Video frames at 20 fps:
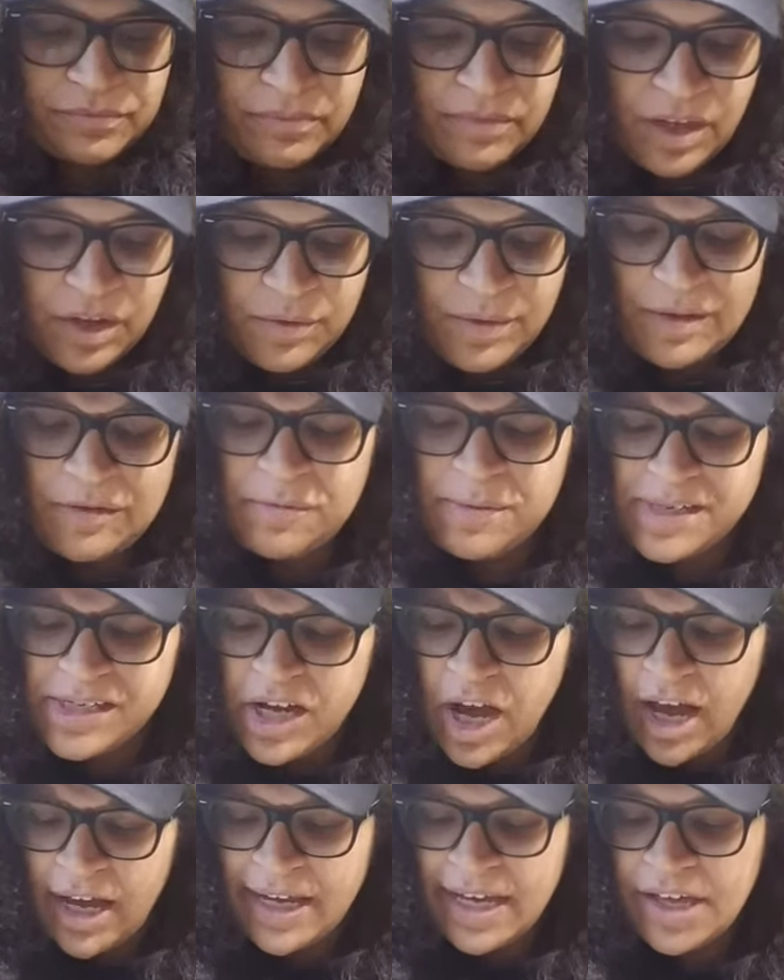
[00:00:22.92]
we've been
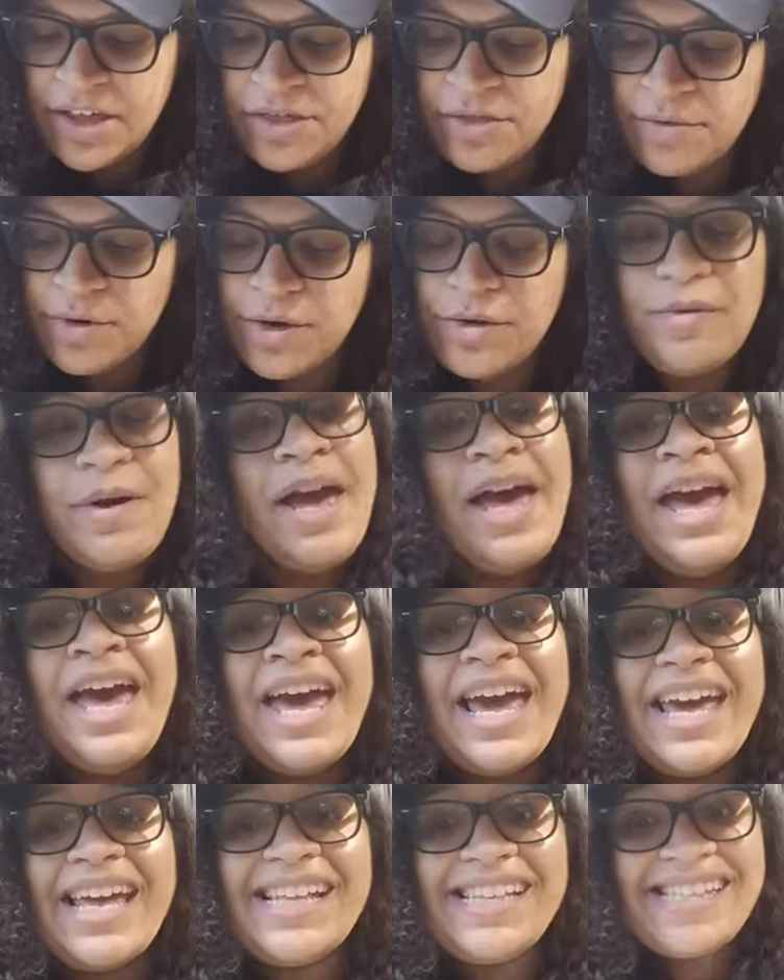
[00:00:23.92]
talking through
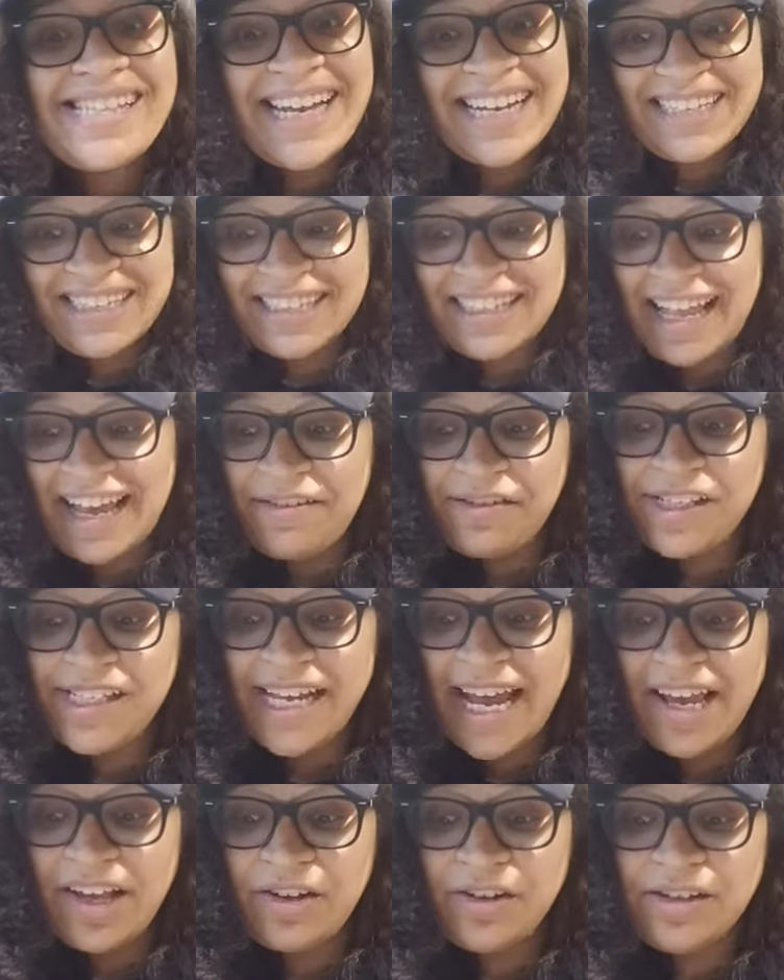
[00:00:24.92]
insect life
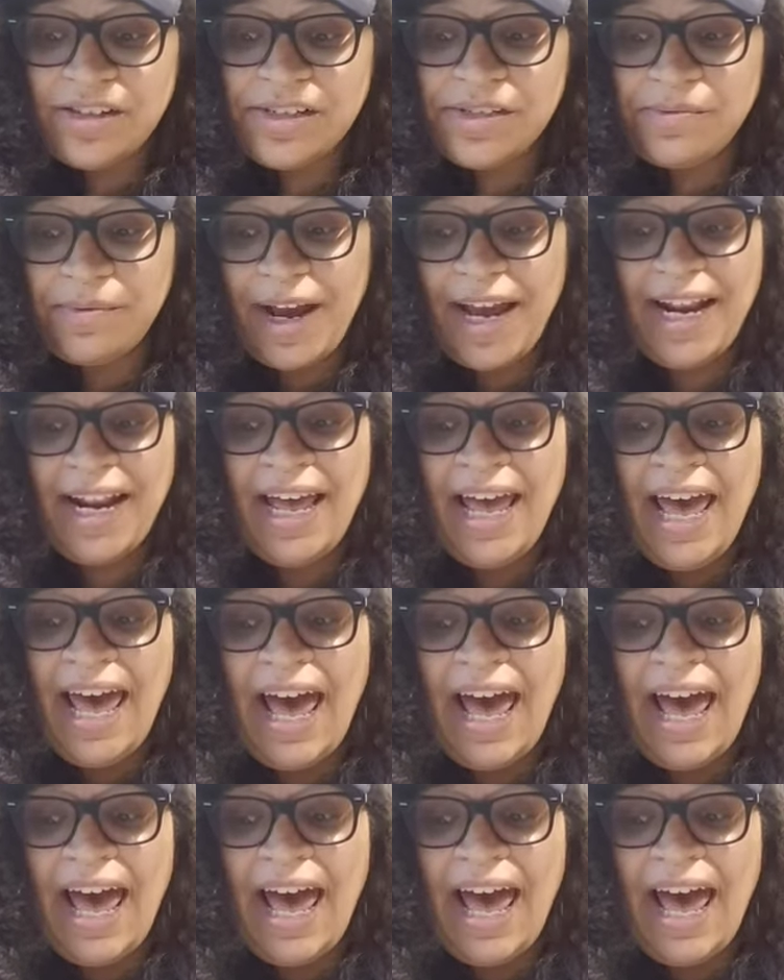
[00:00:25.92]
cycles, right?